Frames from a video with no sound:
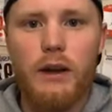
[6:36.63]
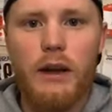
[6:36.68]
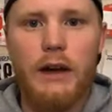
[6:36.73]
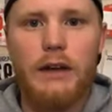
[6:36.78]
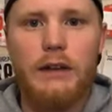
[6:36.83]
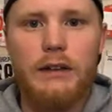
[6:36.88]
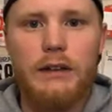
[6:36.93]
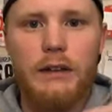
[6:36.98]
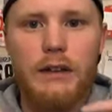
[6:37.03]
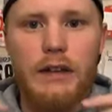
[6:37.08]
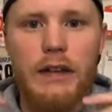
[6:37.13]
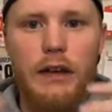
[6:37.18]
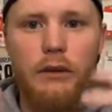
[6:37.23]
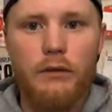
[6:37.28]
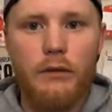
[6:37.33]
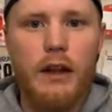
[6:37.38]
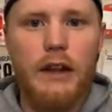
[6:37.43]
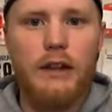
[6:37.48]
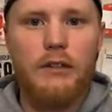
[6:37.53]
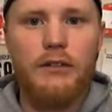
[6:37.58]
i get
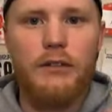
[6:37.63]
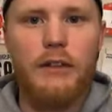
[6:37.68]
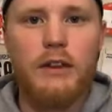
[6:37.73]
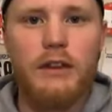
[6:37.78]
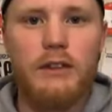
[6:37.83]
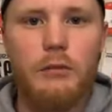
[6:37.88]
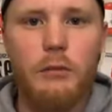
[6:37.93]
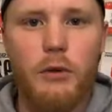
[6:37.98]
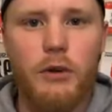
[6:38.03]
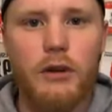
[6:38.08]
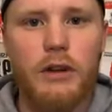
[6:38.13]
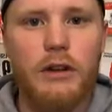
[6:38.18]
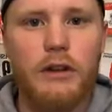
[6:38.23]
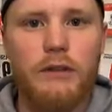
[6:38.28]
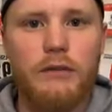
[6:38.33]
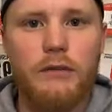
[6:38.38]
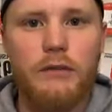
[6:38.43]
ready for these morning